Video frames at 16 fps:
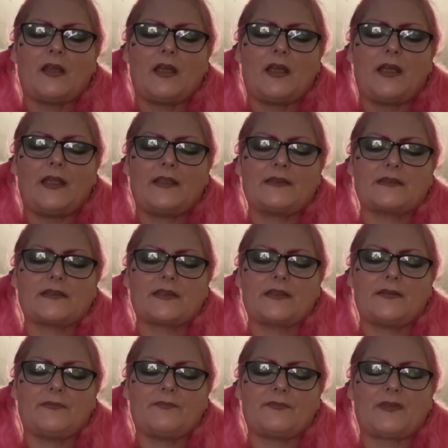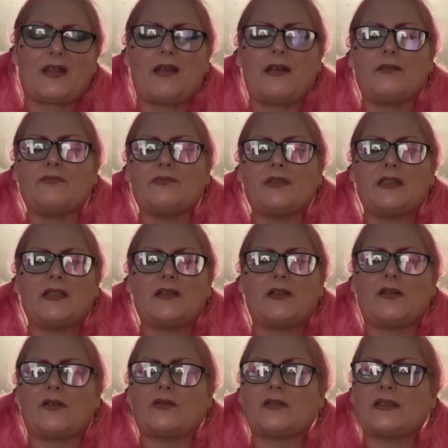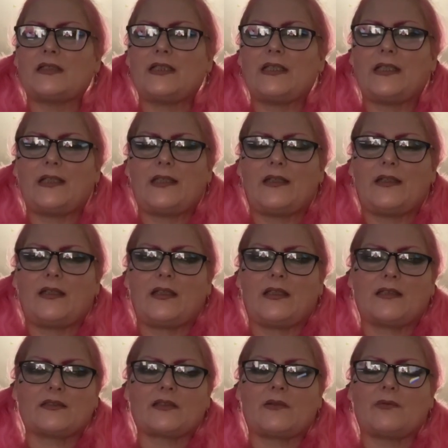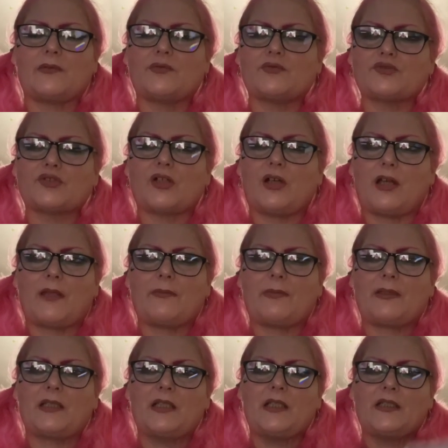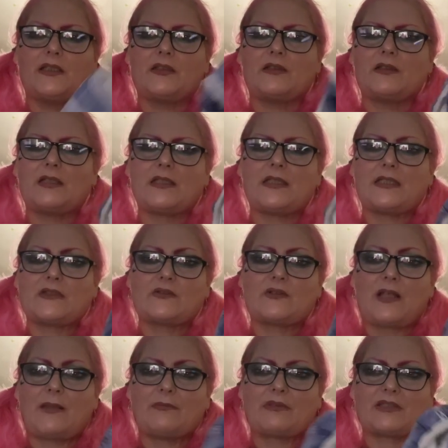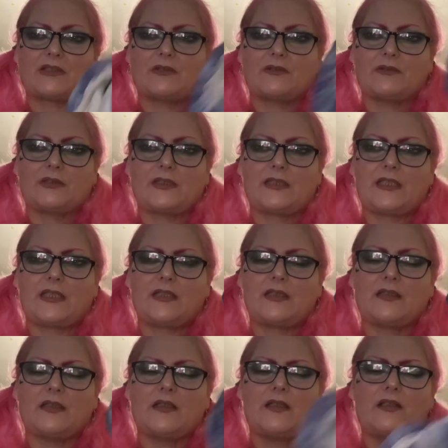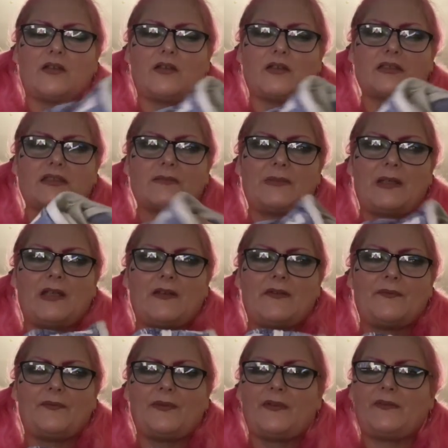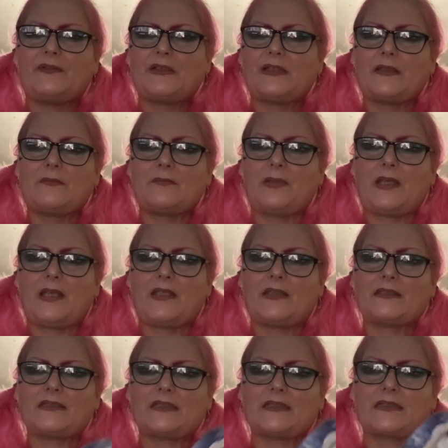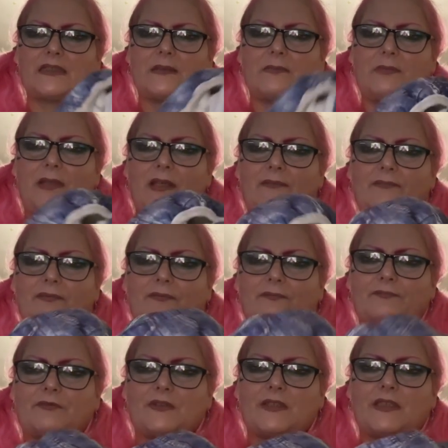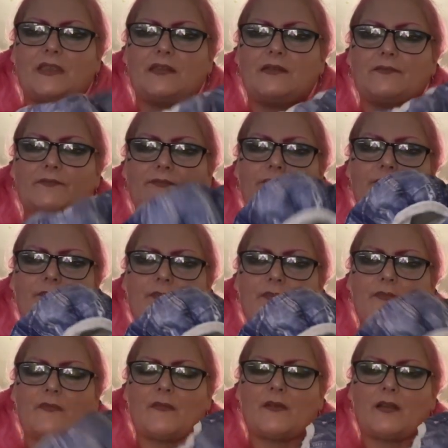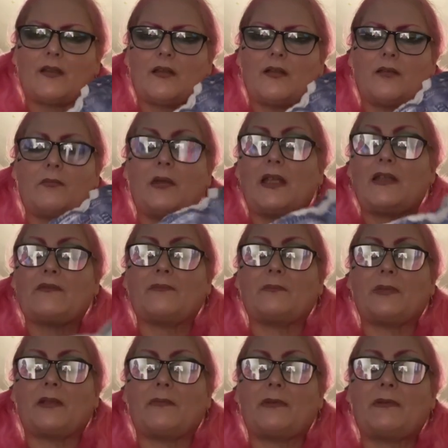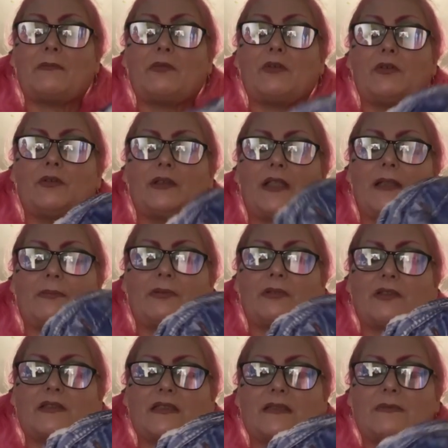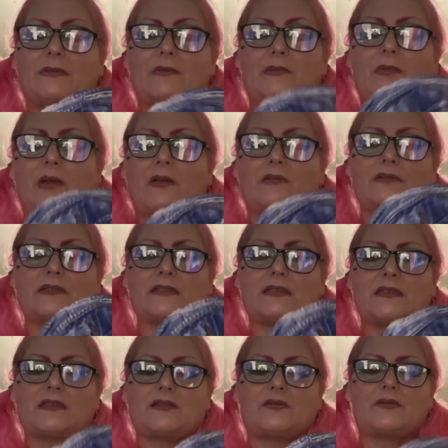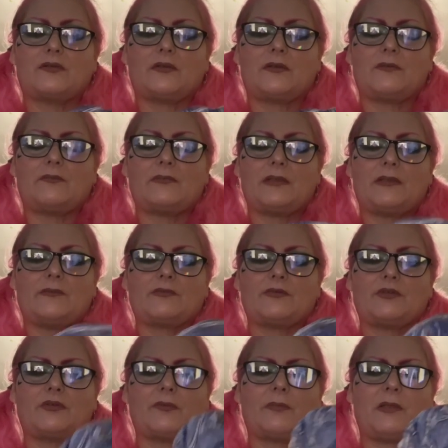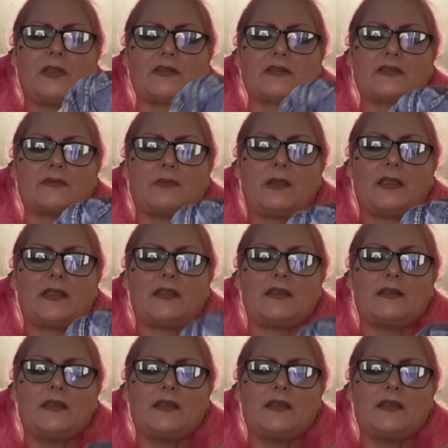And I'm really no good at linking things. I will try, but you can get these on Amazon and they cost about £15, £16 for free. It might even be a bit more now because it's been a while since Dora passed away.